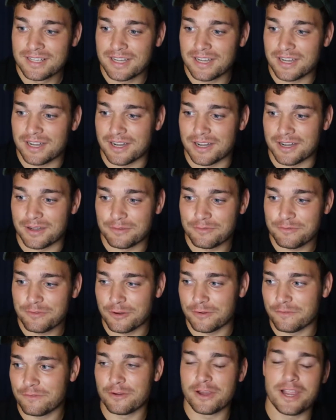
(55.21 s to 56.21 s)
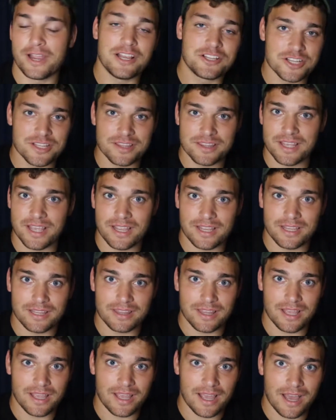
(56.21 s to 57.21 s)
For a free agent,
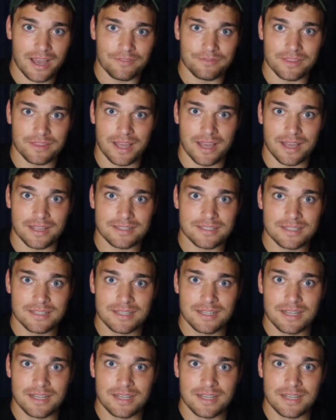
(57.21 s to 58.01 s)
they have that.